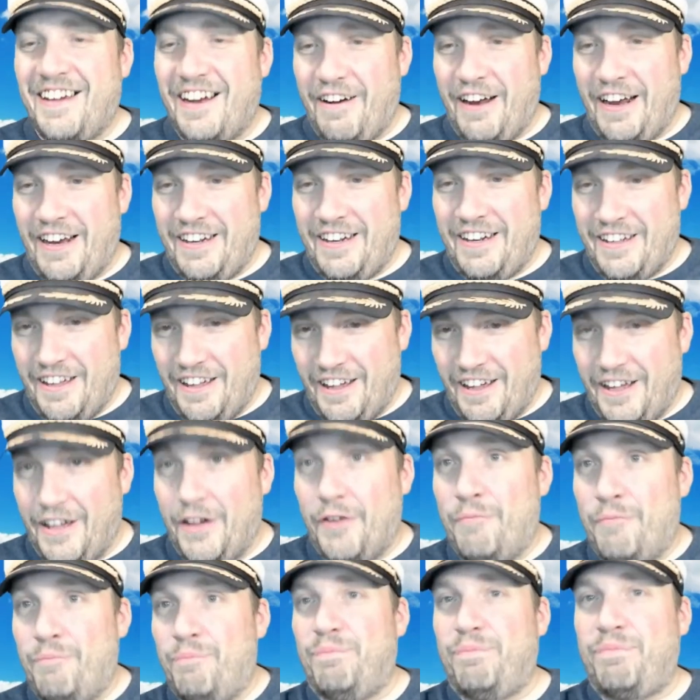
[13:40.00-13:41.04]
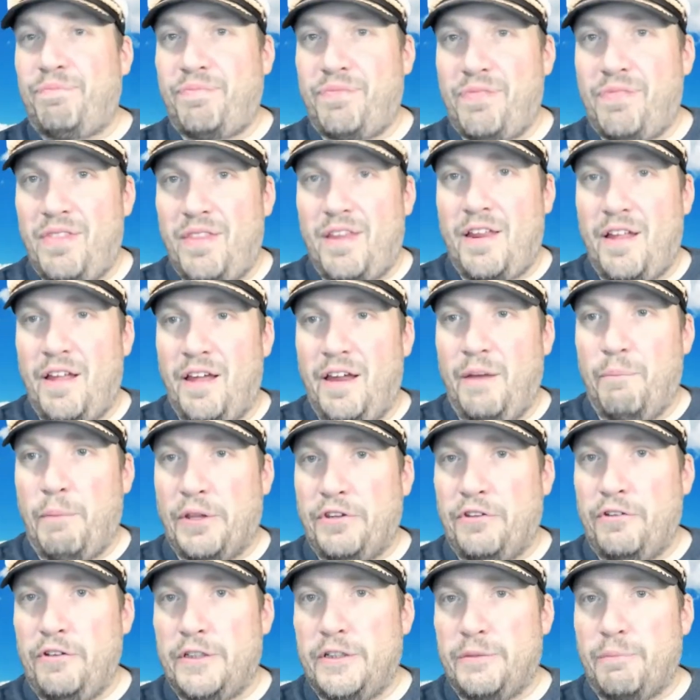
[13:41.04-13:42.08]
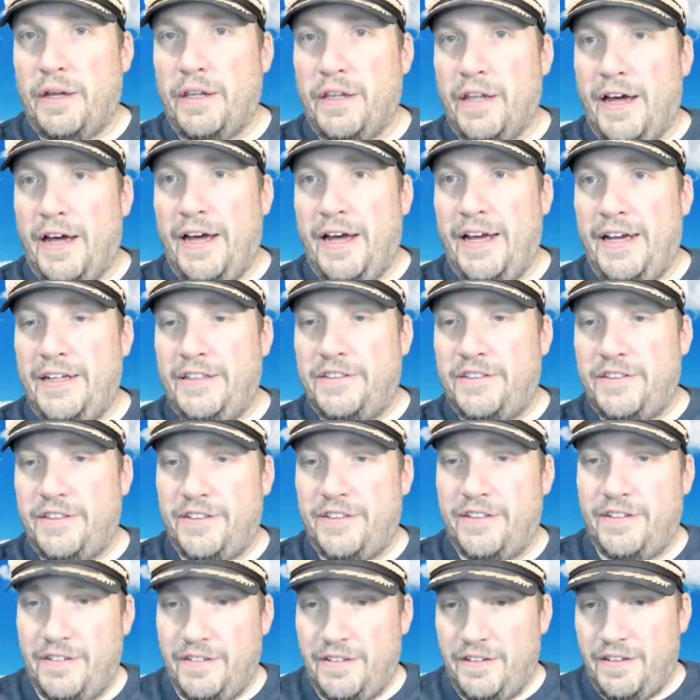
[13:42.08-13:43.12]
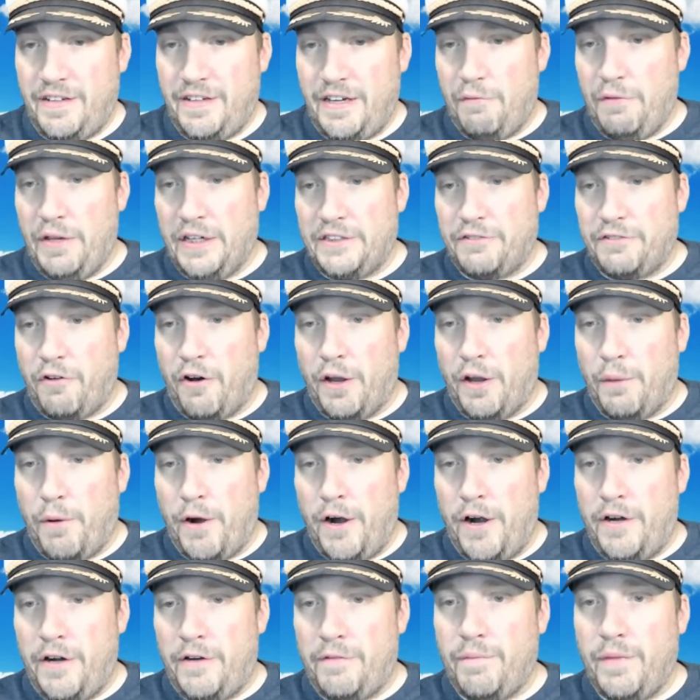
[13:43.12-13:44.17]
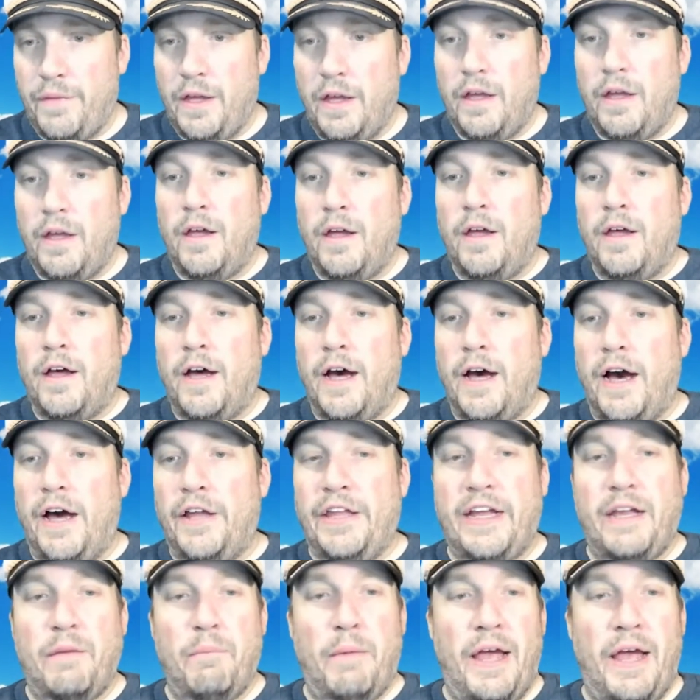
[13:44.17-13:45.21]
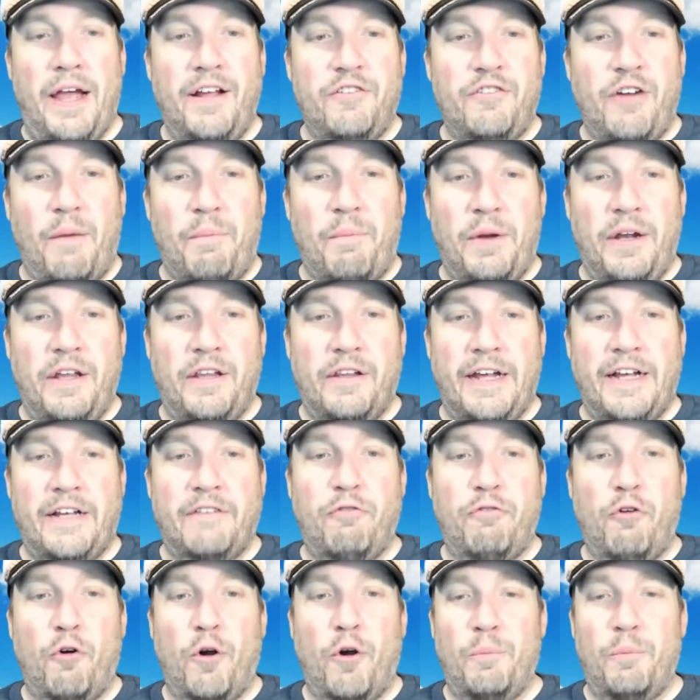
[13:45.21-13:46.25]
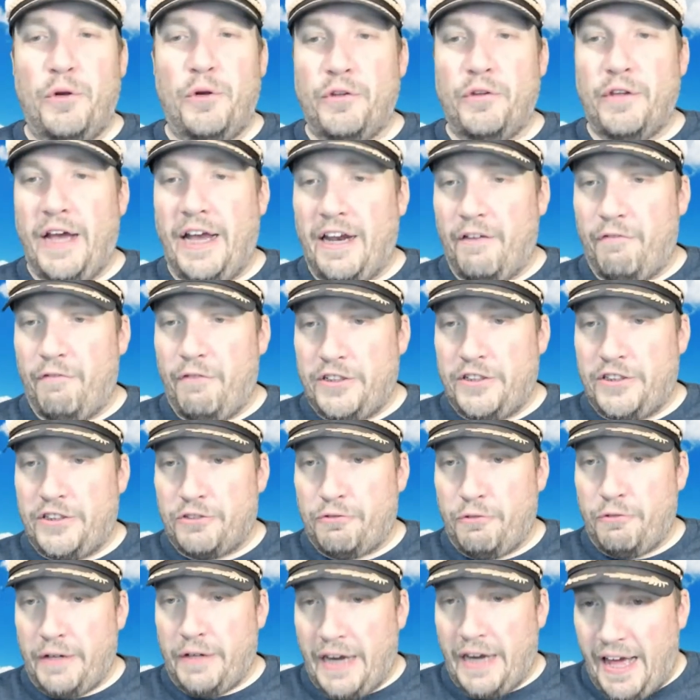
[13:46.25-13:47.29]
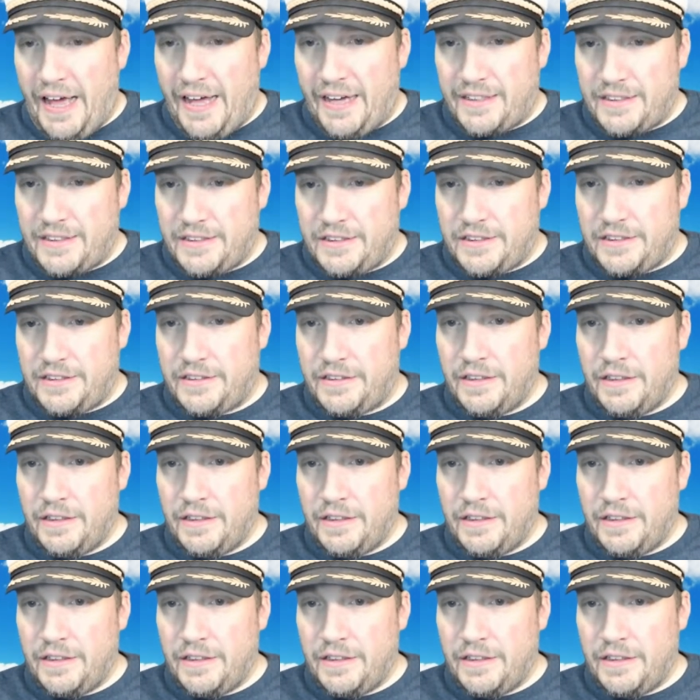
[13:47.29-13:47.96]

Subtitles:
All right, I'm about to lose my light. Everything's falling apart. Thank you, Meg, dropping a link for Moonlight Adventures Reacts.